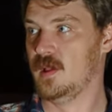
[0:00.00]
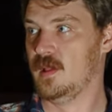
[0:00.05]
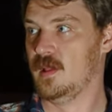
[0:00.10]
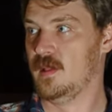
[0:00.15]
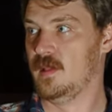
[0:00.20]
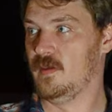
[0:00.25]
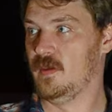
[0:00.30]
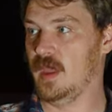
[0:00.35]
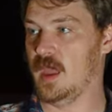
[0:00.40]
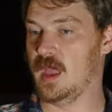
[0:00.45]

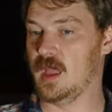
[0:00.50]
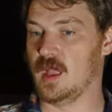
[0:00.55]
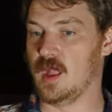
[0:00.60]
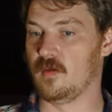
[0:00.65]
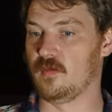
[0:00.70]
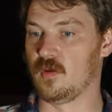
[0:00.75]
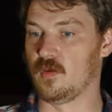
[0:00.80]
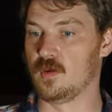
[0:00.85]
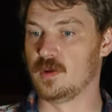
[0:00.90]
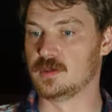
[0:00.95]
And
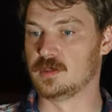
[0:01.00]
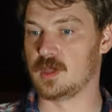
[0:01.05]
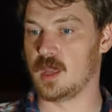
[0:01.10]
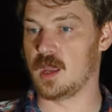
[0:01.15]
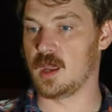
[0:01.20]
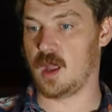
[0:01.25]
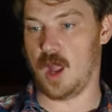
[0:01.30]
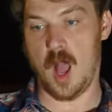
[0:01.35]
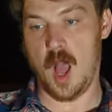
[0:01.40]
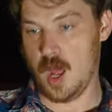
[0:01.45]
everyone's like, I
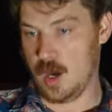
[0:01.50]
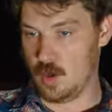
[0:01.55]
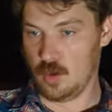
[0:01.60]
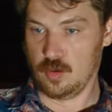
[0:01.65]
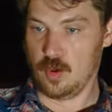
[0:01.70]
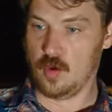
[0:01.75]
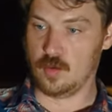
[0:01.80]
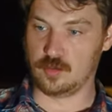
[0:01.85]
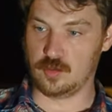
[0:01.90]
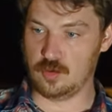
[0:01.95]
don't know what to
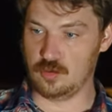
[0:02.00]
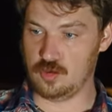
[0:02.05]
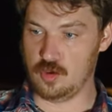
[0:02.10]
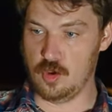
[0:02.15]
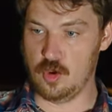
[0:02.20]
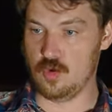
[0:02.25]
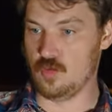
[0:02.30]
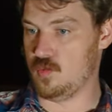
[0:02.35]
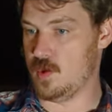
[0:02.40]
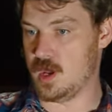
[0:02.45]
do. We
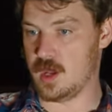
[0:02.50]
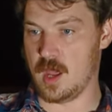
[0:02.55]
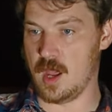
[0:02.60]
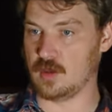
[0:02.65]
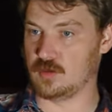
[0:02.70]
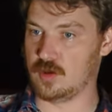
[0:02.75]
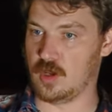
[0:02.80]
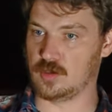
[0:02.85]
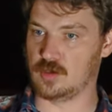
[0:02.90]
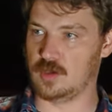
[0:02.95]
can't touch
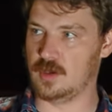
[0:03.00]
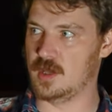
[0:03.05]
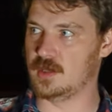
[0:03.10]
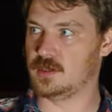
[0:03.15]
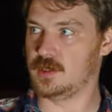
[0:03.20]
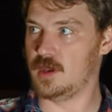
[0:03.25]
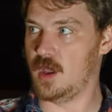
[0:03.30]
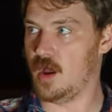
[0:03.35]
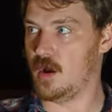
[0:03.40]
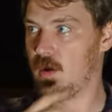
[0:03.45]
an
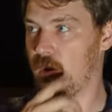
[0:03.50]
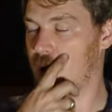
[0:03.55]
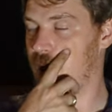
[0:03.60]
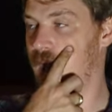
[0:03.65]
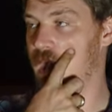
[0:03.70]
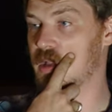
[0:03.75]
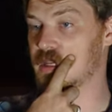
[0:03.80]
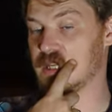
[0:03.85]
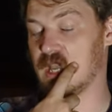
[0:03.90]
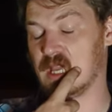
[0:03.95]
NCO. And I was
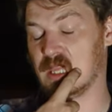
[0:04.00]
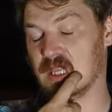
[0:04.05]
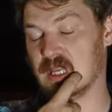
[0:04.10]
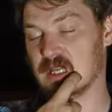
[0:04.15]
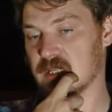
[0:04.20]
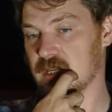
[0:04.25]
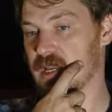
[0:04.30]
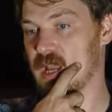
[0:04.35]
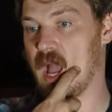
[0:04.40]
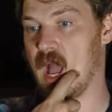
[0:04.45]
like, listen
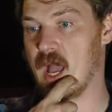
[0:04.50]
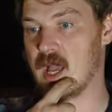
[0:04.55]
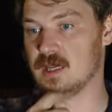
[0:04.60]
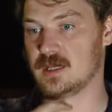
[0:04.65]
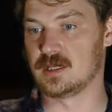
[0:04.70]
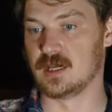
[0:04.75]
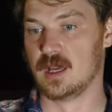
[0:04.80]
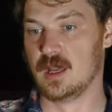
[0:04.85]
guys, she's